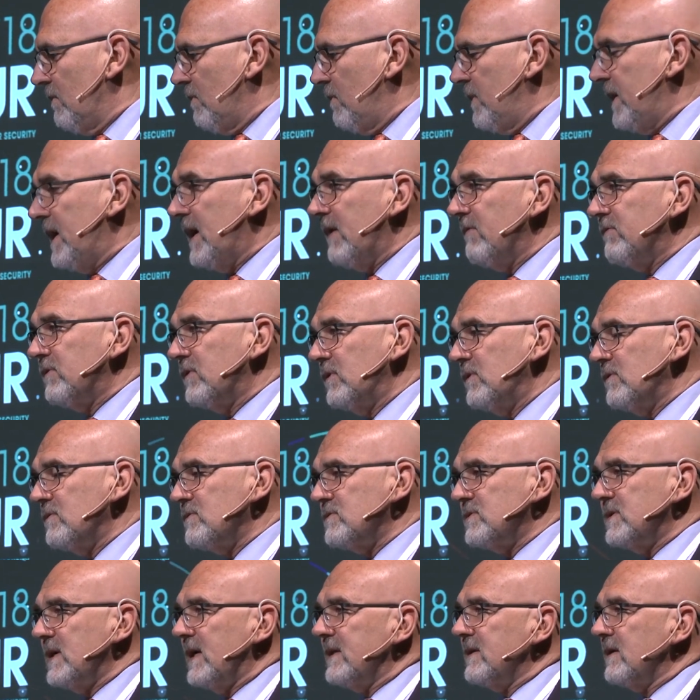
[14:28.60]
we have to
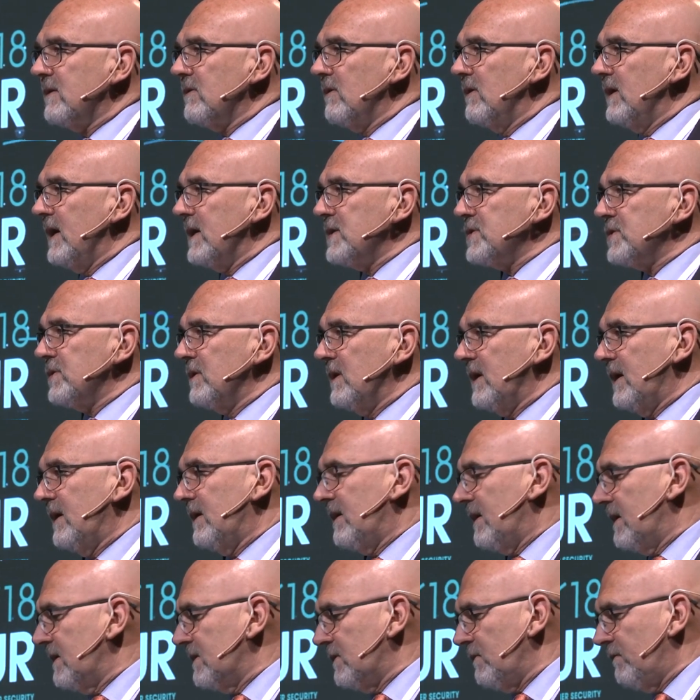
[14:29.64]
use data collection
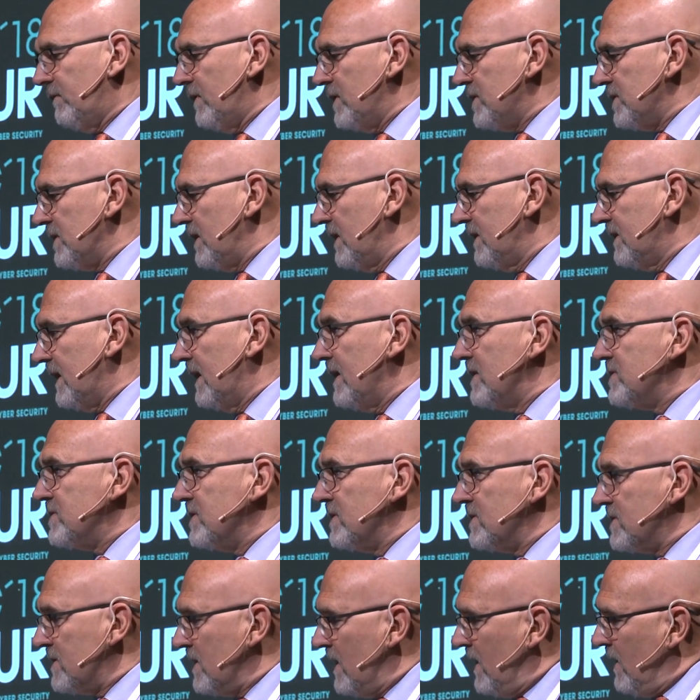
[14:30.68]
and artificial
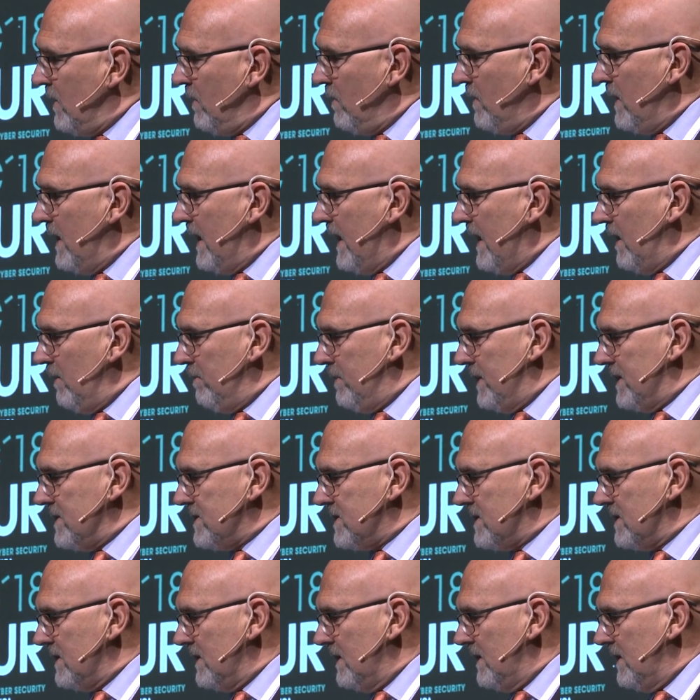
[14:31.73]
intelligence will help
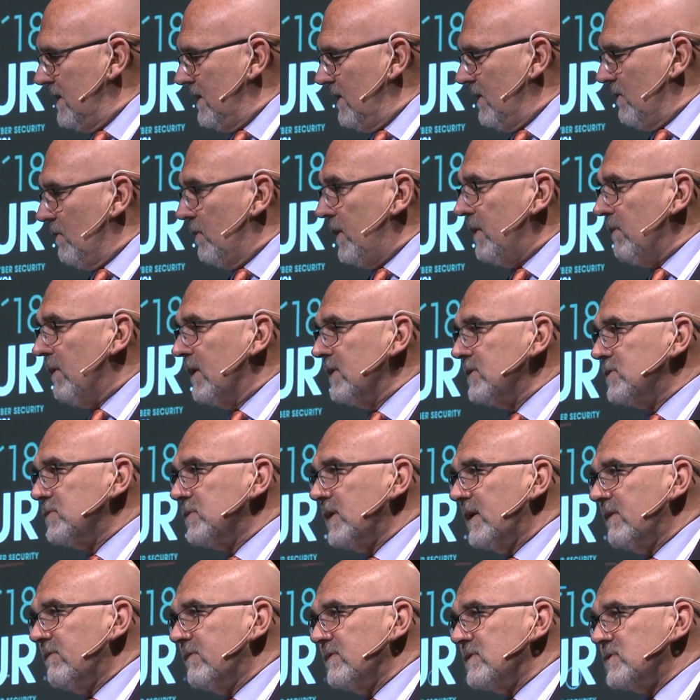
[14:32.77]
us. We want
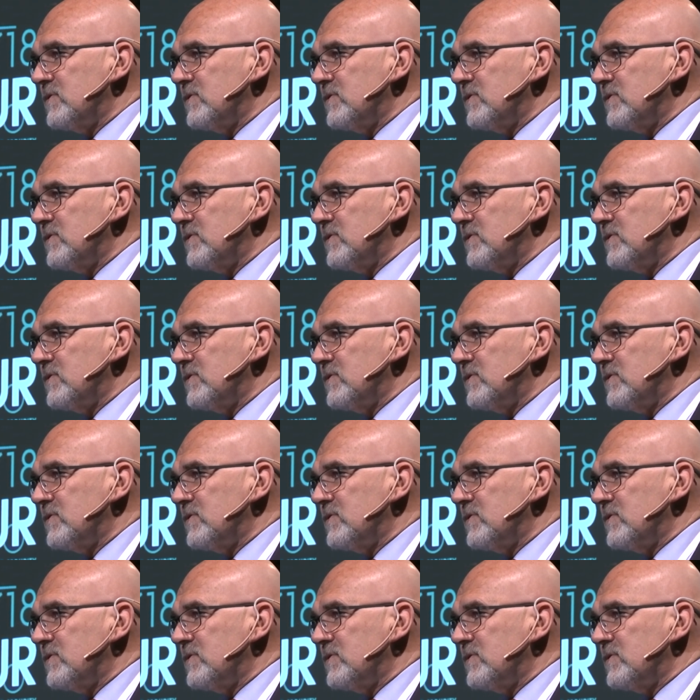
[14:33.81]
to have